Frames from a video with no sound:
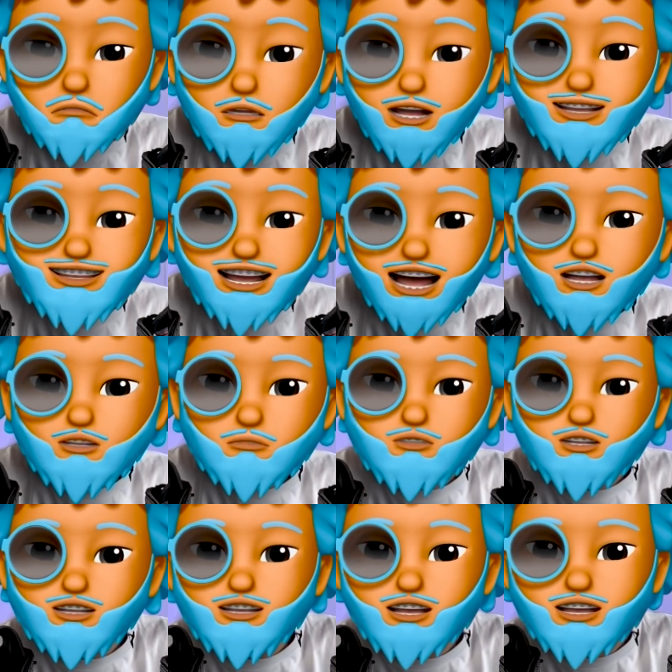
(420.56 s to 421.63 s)
best angle
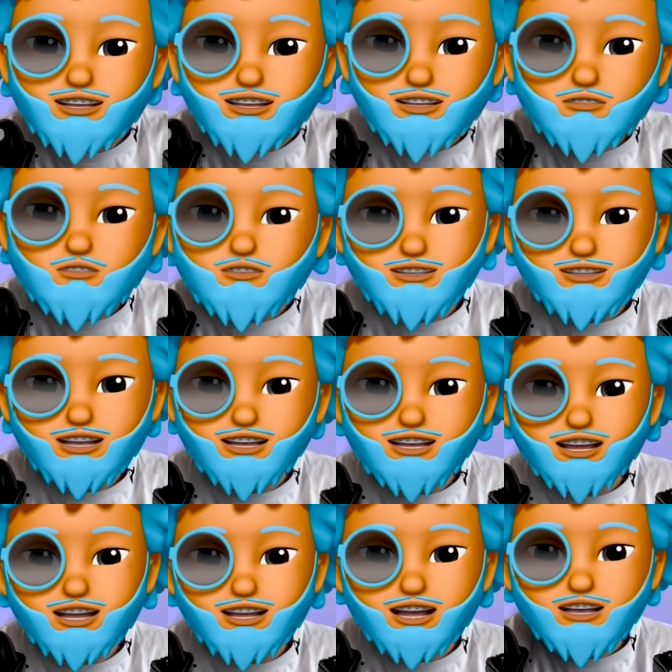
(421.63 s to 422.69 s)
to see the difference in
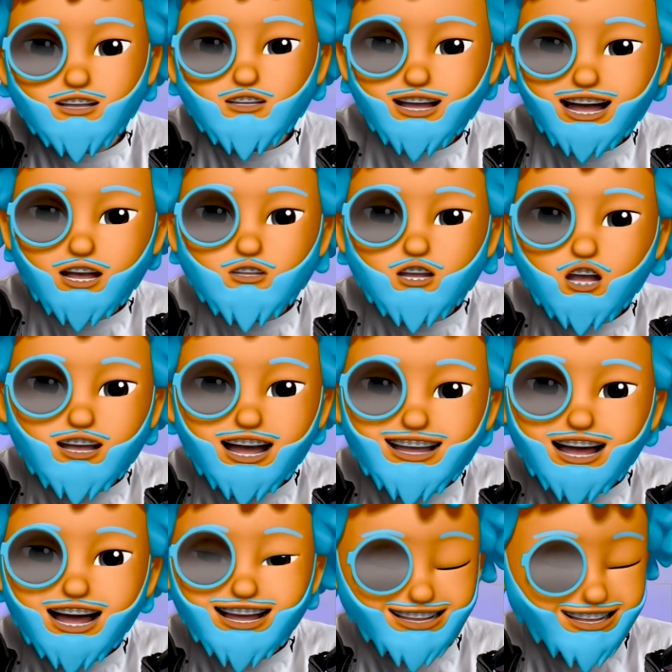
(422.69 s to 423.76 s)
colour. Look how light
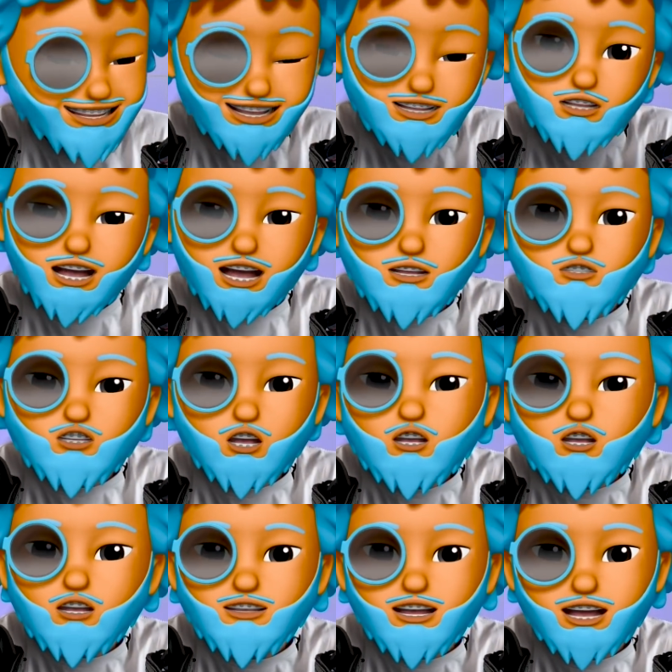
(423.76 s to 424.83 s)
that is and look how
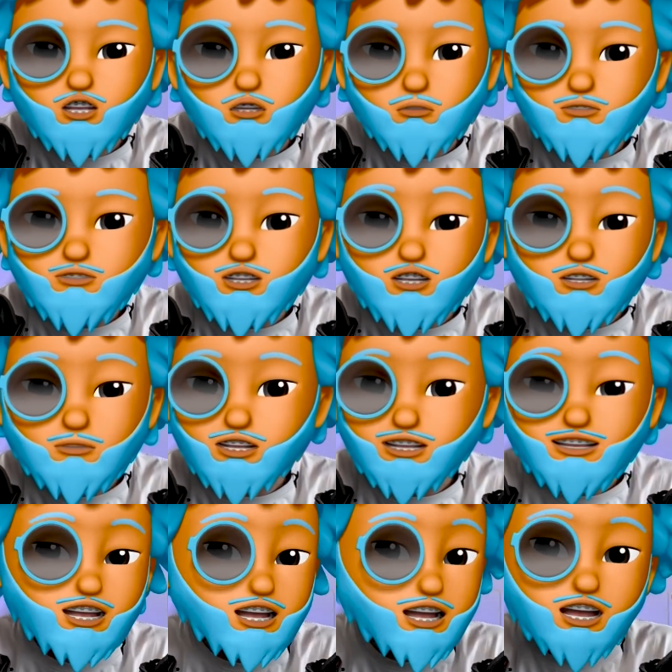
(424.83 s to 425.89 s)
dark the actual original
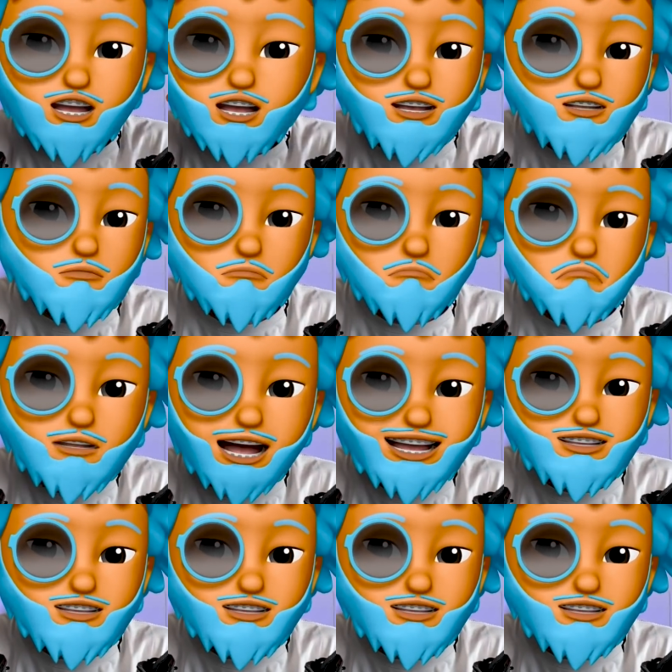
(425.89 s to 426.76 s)
is. Bad,